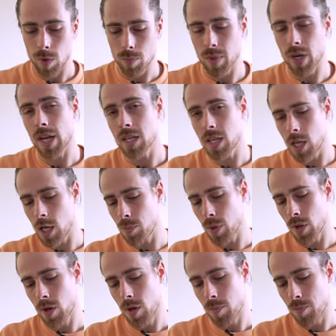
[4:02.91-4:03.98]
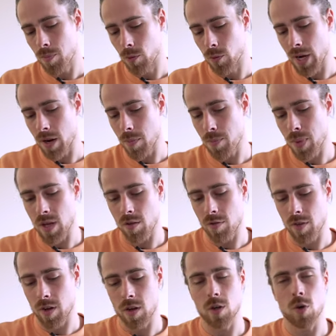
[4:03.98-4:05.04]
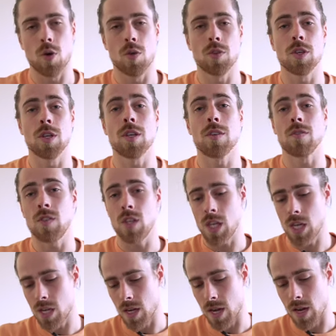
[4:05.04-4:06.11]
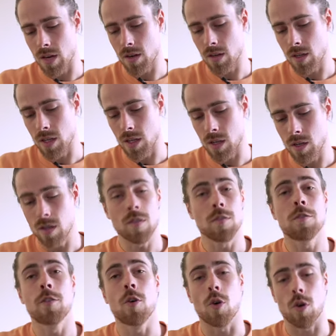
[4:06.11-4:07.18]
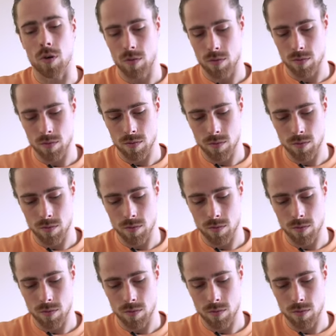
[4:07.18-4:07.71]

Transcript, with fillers: But I keep ring and pinky finger on the D and E4.